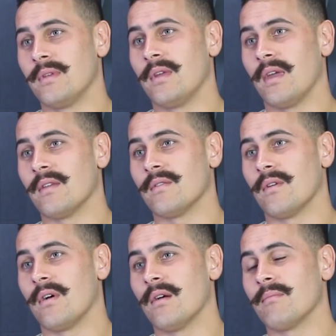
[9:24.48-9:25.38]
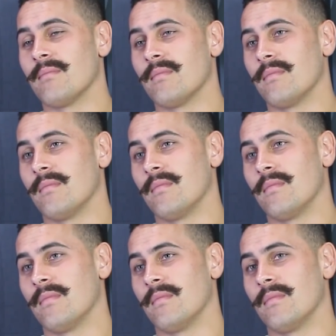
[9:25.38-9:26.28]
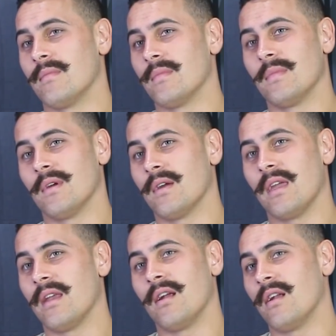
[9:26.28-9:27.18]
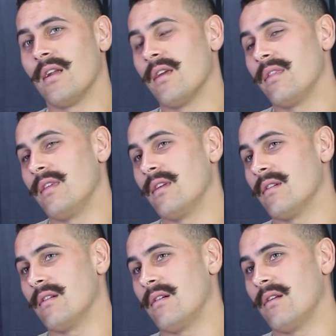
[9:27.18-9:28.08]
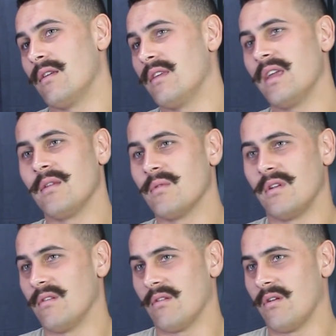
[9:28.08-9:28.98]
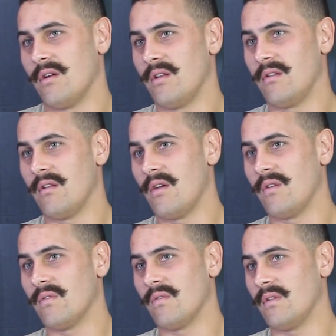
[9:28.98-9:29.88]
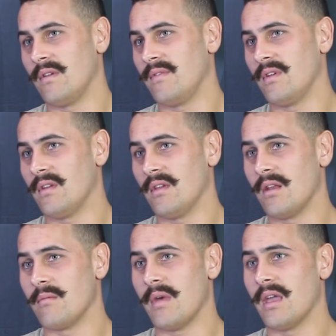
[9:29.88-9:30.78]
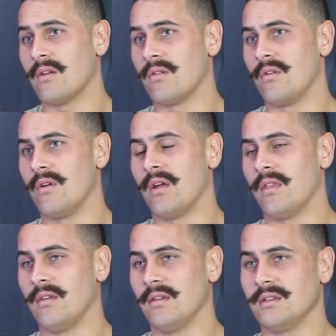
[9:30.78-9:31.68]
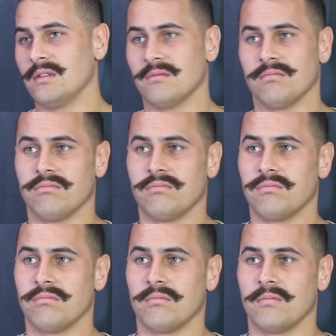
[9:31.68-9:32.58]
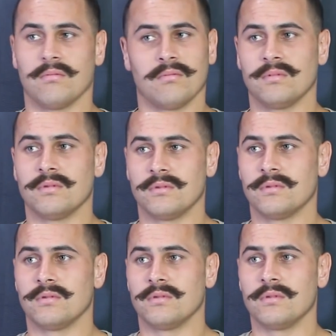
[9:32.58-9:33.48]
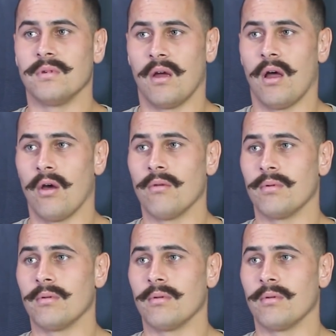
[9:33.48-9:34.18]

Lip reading: Yeah, like I don't think anyone kind of knows if you're gonna make it or not. I think you just hope,